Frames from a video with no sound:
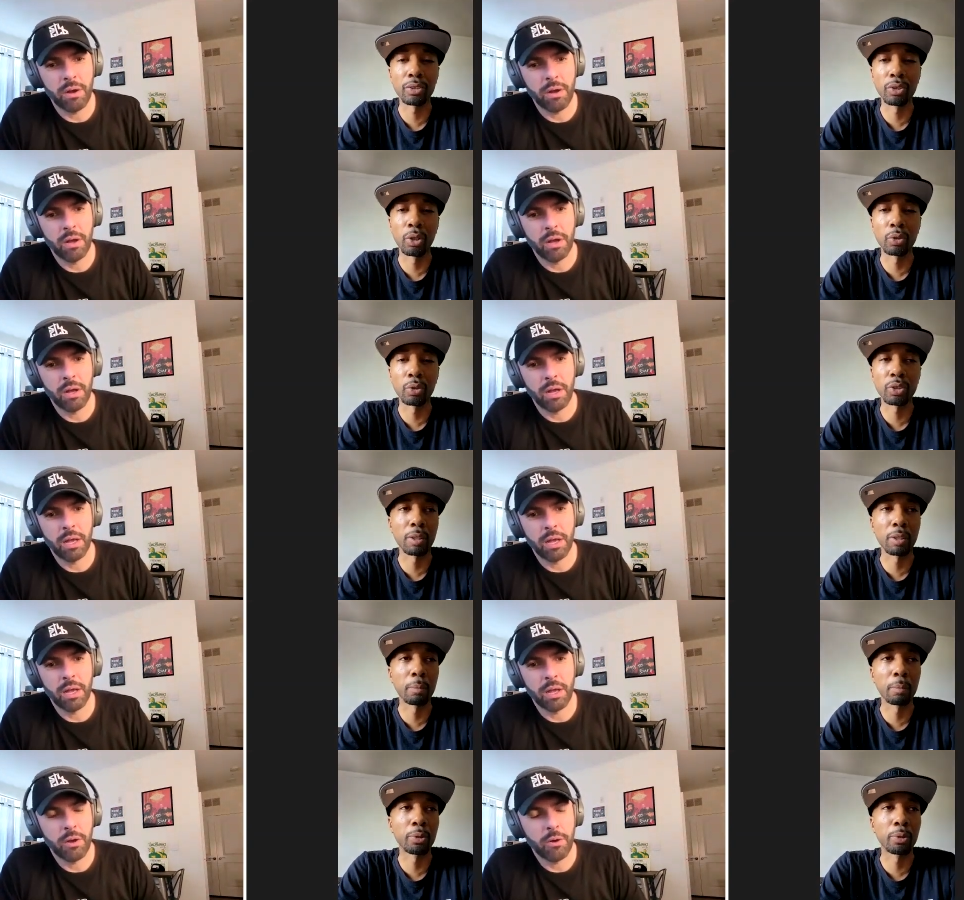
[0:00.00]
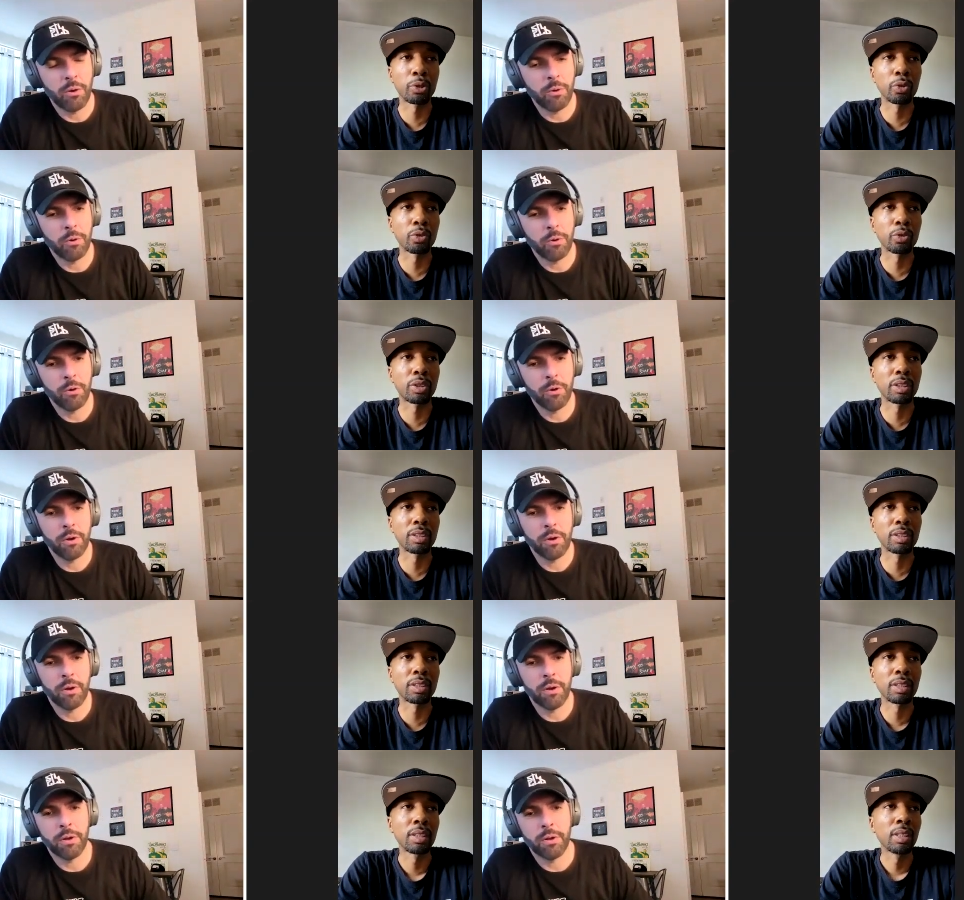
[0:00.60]
Speaker 1: you know, some
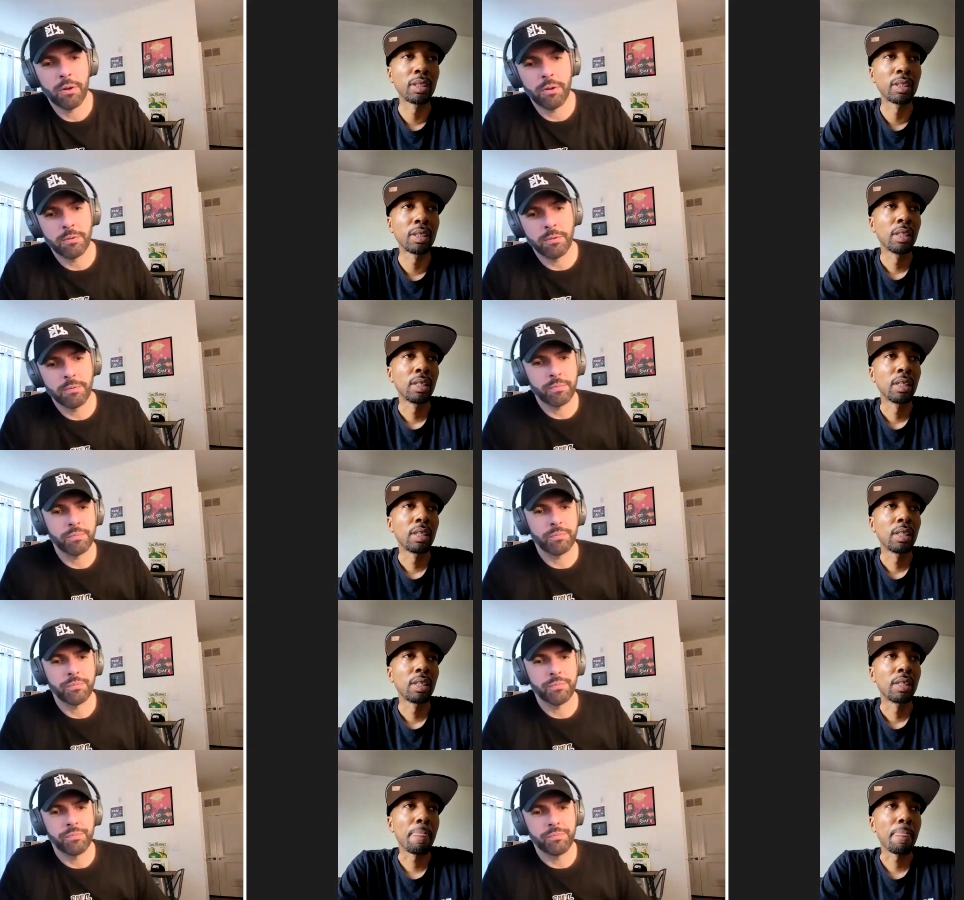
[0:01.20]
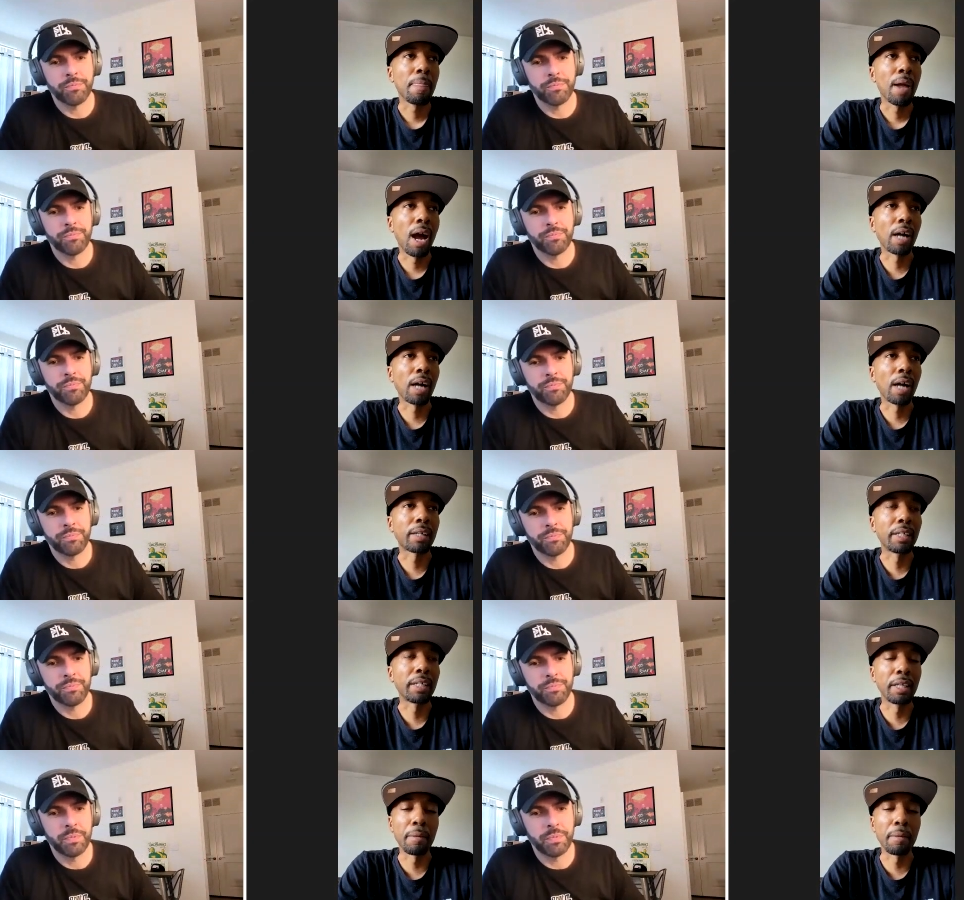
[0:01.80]
producers I
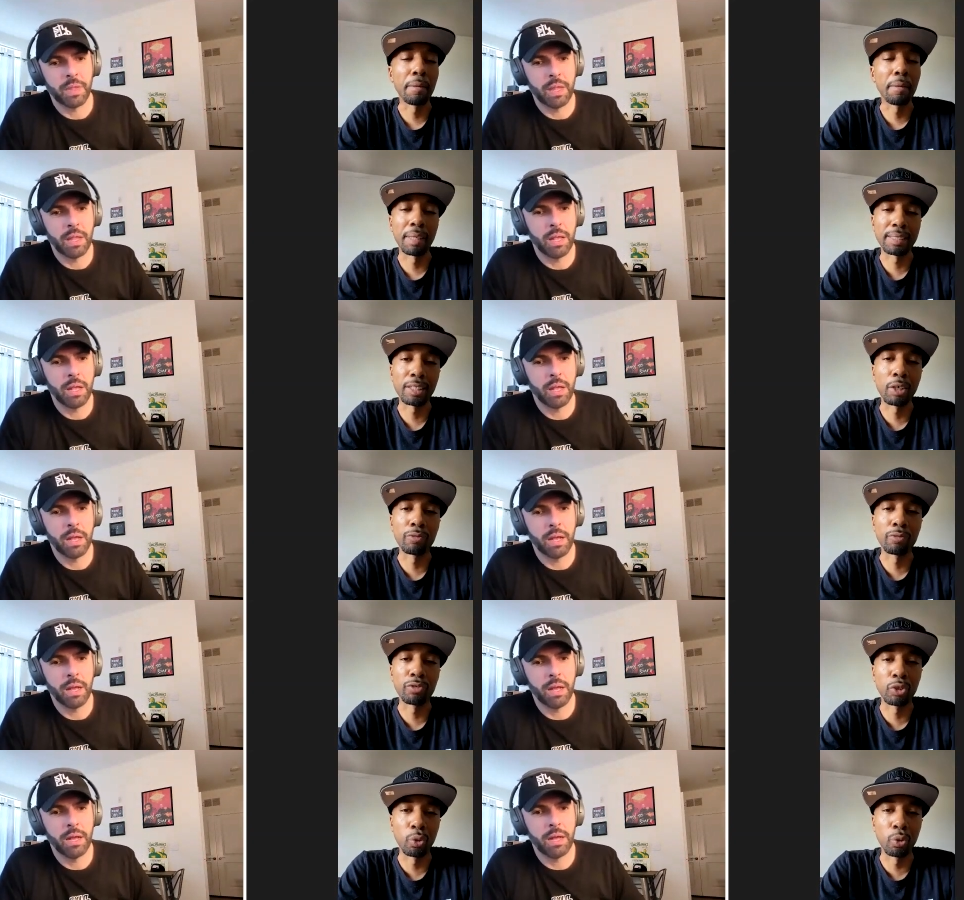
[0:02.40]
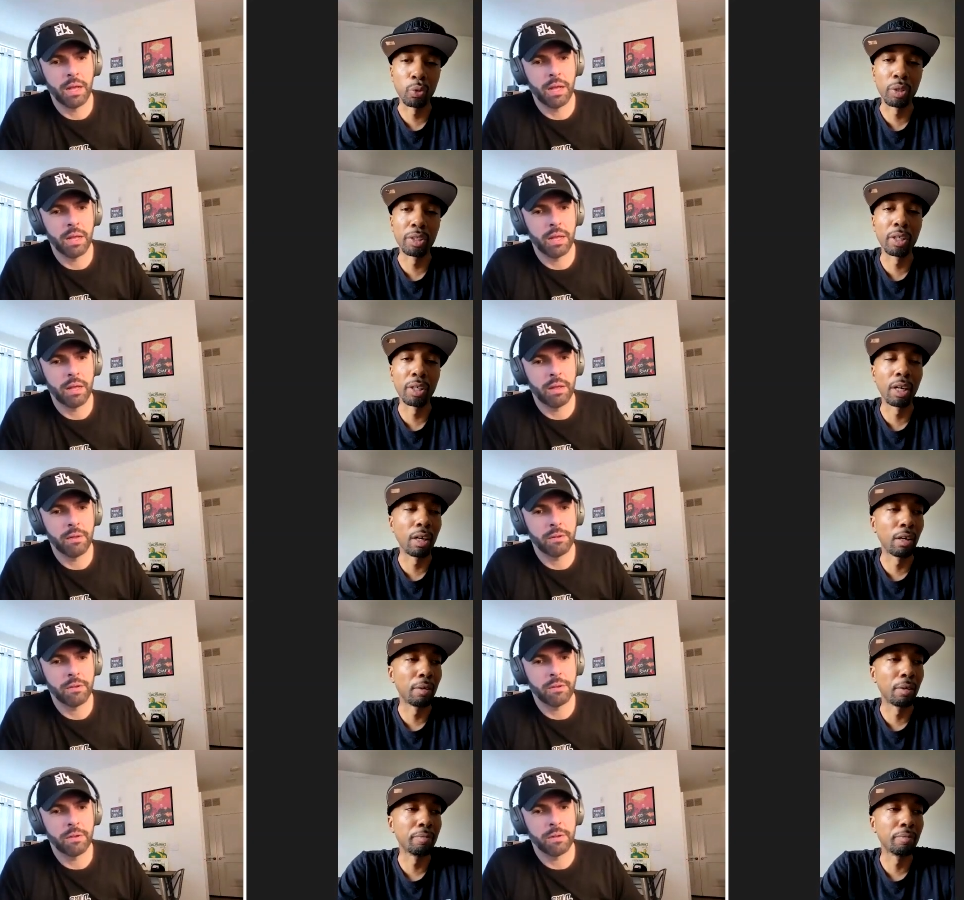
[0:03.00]
could hear myself doing
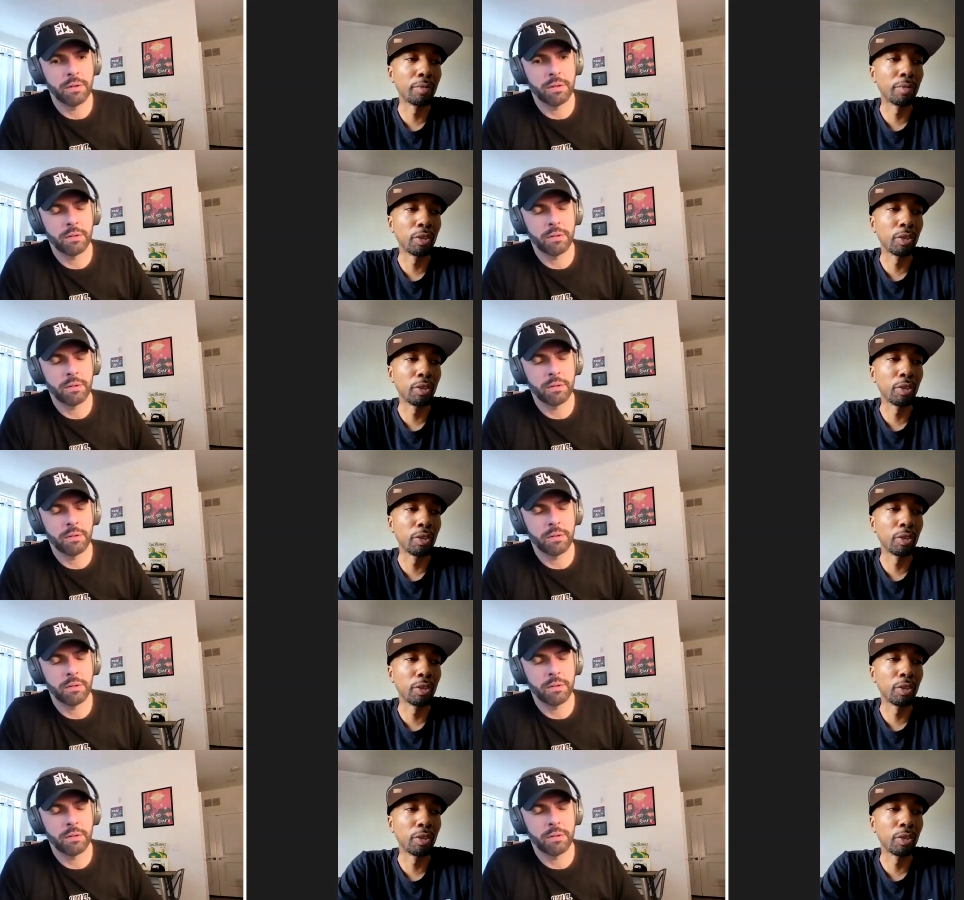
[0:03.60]
um,